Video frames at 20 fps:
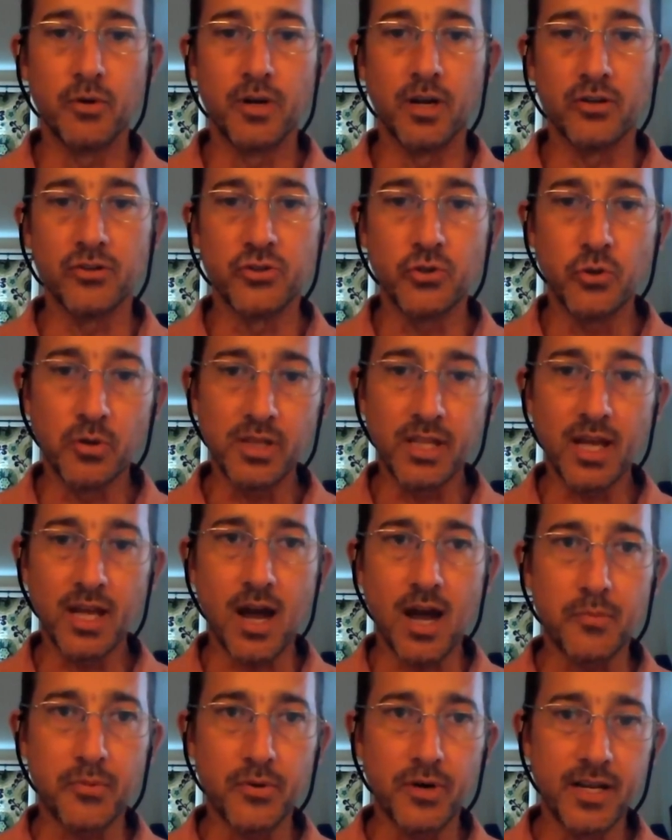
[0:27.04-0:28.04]
we are jointly
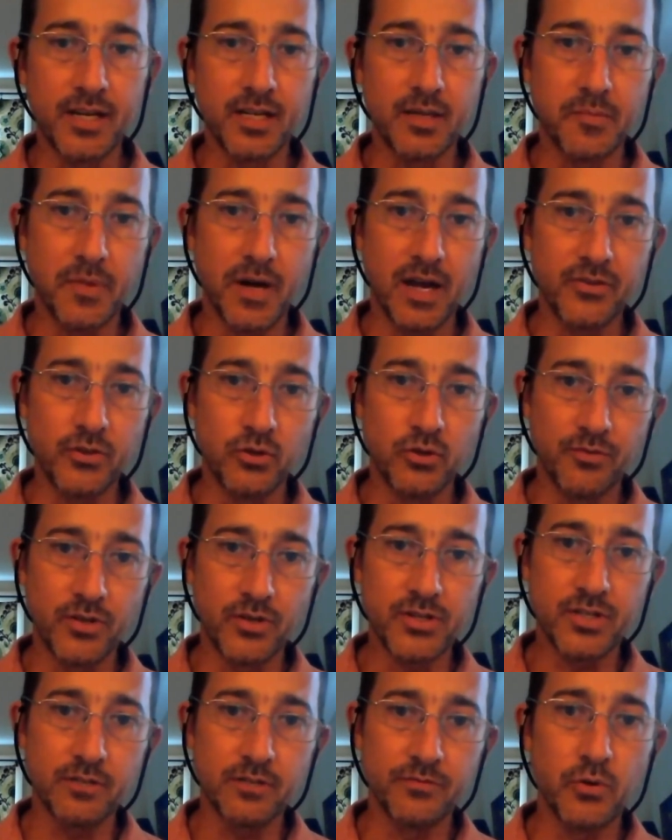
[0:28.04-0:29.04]
operated by the
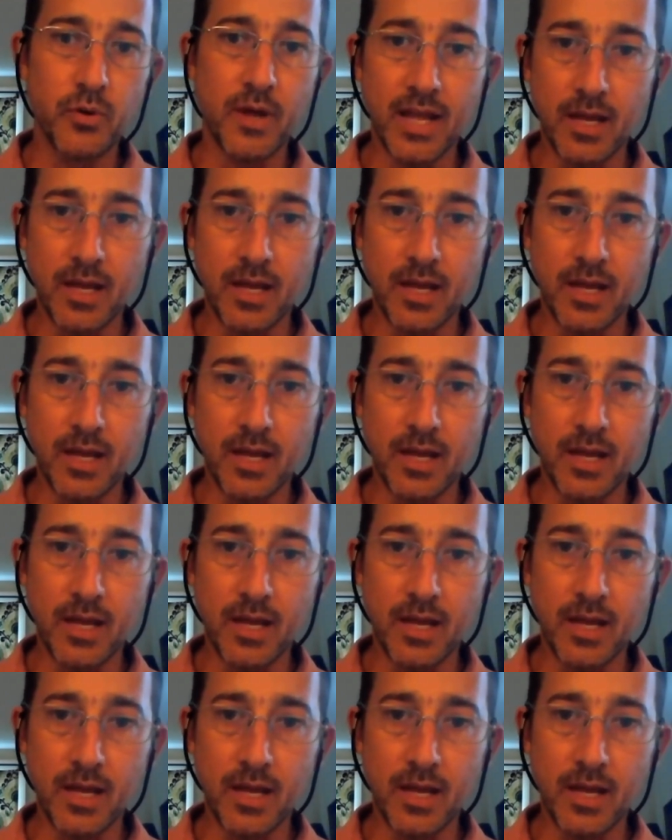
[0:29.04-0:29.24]
University of New